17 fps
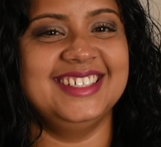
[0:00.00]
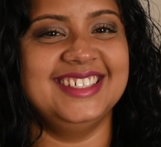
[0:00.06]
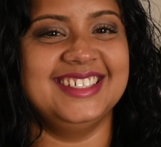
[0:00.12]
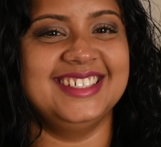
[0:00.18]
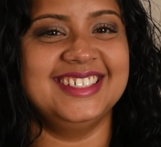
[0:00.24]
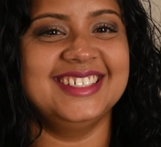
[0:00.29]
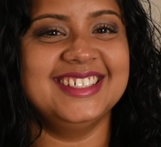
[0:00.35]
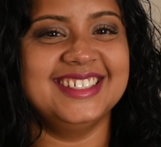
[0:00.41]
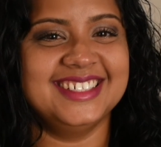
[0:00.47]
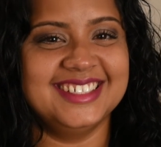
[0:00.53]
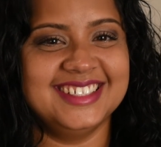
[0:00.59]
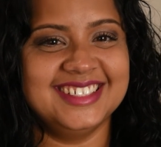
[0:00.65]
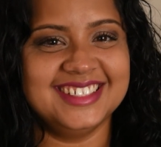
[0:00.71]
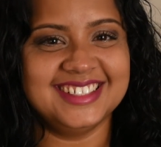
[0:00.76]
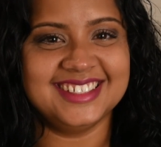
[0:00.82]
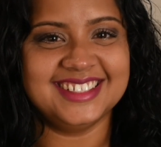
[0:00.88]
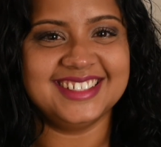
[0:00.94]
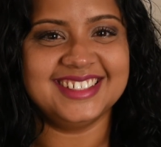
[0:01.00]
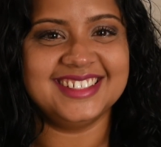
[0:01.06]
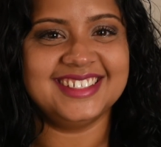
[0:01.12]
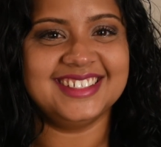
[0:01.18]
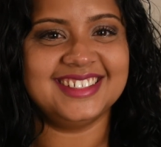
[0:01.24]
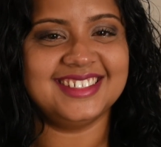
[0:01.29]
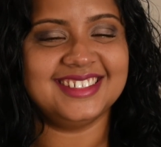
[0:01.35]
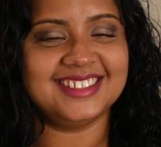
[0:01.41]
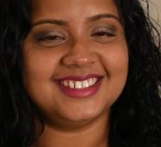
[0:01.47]
She
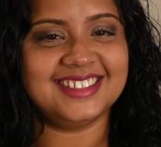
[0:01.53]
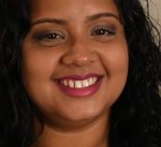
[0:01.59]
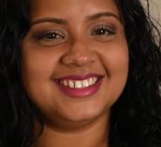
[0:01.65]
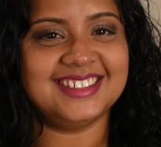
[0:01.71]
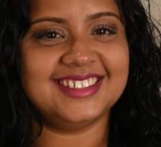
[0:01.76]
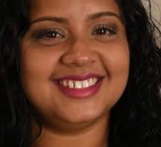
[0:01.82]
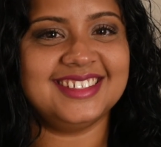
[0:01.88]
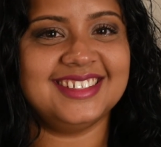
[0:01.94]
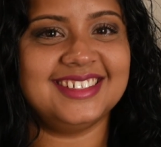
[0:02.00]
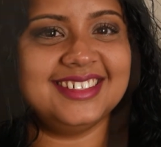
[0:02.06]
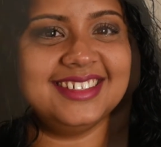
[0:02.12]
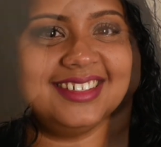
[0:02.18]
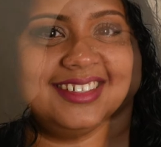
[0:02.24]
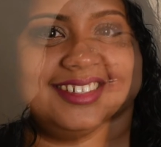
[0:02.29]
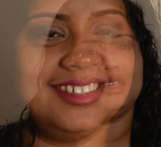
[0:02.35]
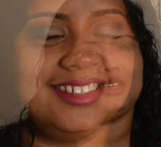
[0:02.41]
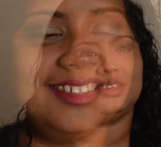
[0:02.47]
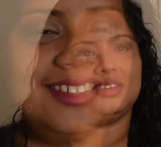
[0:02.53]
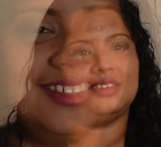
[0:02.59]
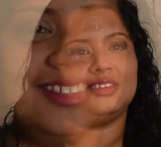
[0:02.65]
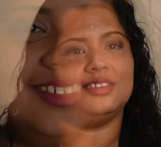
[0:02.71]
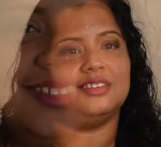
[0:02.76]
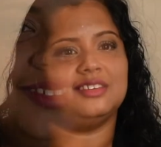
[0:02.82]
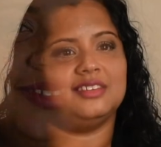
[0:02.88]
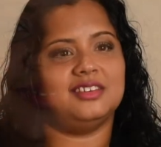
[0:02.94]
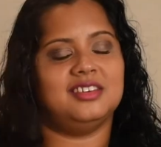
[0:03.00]
reminded
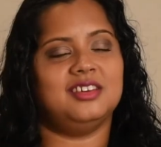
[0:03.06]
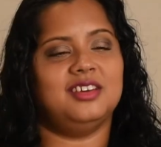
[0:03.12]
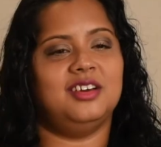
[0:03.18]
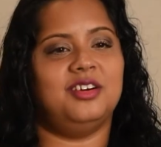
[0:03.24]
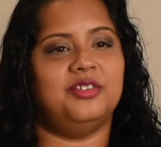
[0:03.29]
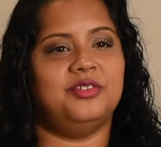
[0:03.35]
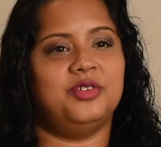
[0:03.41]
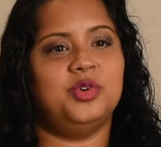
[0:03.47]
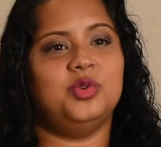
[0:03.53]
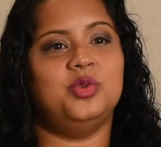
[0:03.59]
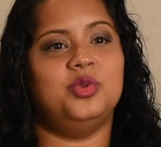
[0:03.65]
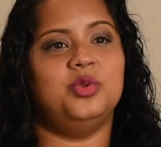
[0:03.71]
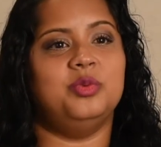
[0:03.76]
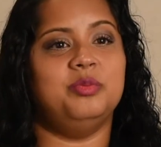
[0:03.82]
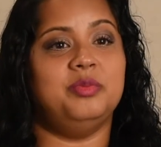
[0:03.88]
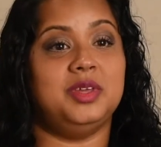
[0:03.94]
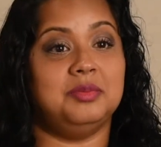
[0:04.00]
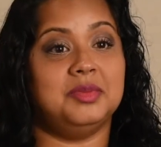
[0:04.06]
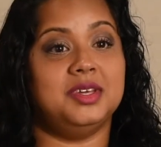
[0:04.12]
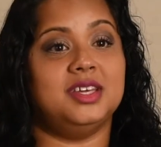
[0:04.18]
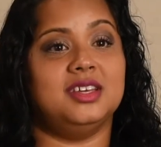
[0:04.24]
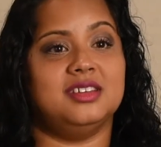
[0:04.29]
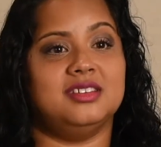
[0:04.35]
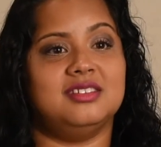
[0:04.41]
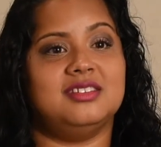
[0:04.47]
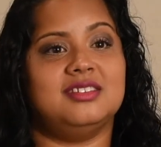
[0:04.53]
me of who
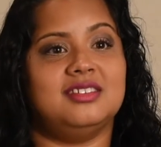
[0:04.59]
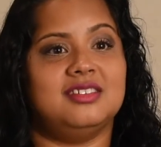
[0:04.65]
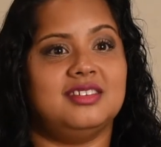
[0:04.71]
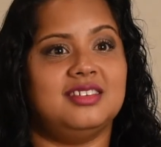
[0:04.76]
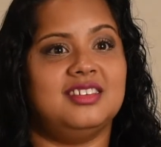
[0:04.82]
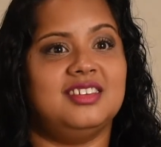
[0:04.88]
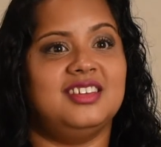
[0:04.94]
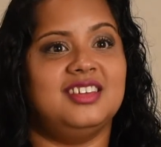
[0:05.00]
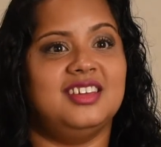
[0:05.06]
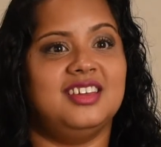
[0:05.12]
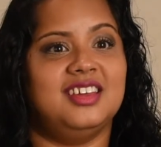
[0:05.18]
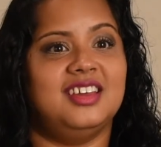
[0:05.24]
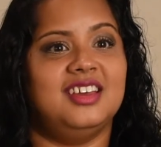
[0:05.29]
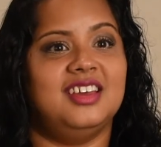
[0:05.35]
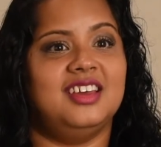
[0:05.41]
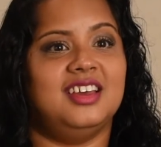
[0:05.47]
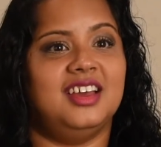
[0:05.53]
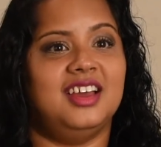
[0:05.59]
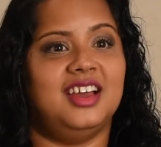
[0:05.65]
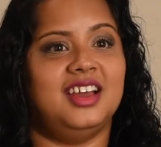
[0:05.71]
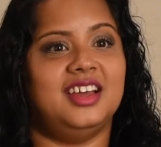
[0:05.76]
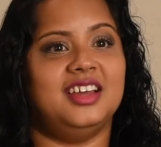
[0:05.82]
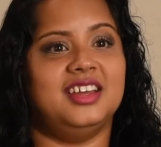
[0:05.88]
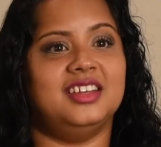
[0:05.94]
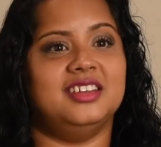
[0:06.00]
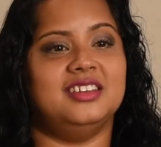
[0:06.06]
Mimi is.
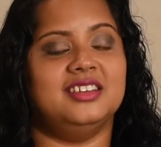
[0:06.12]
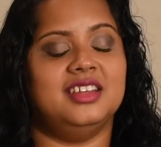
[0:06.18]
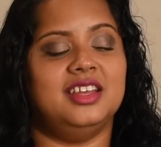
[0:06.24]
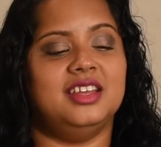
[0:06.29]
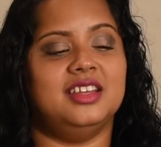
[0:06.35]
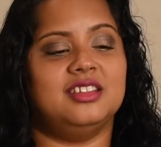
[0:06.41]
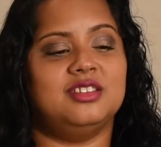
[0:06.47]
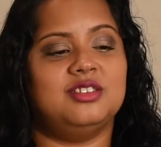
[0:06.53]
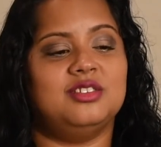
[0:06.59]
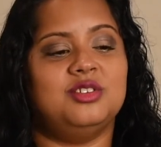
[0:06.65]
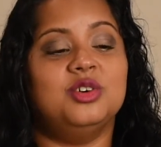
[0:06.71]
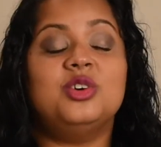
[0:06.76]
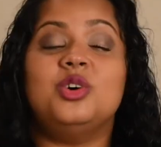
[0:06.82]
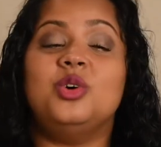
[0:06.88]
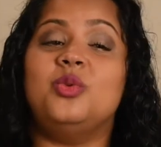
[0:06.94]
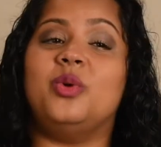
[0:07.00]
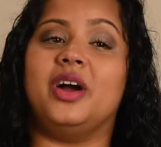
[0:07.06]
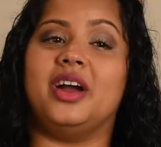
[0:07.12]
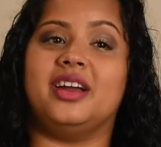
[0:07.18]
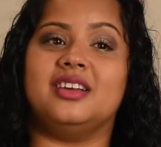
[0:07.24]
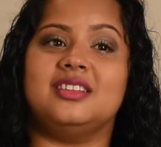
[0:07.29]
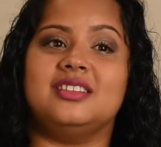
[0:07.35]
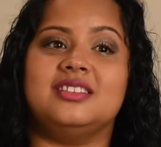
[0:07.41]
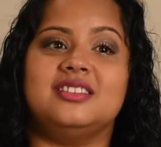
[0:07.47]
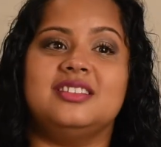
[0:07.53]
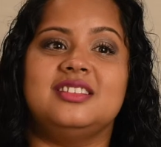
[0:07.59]
And it took a
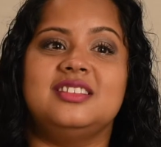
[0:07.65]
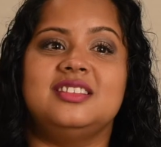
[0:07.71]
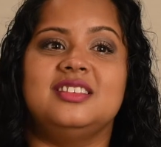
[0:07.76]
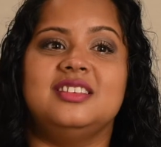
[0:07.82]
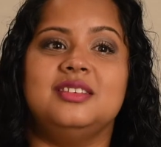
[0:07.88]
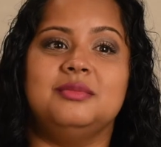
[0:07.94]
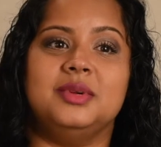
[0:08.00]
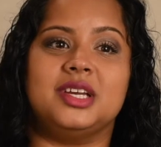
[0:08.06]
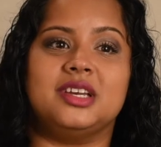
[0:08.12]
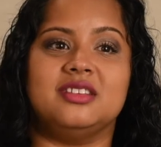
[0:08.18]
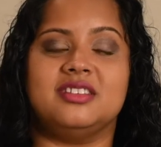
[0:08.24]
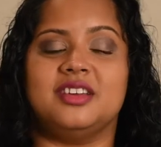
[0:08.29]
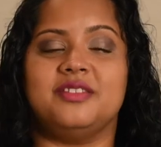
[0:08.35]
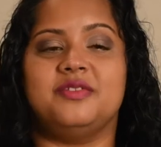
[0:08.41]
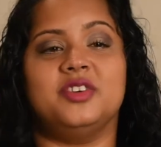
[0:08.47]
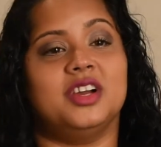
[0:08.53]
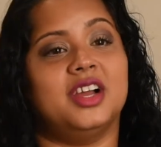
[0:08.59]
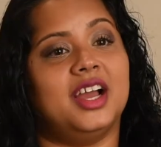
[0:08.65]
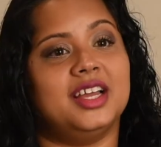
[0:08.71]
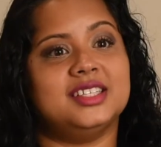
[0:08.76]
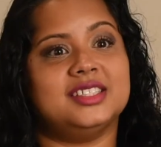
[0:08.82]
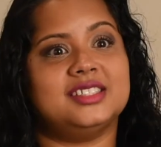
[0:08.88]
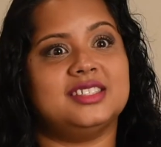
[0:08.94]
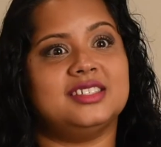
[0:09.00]
while because I forgot.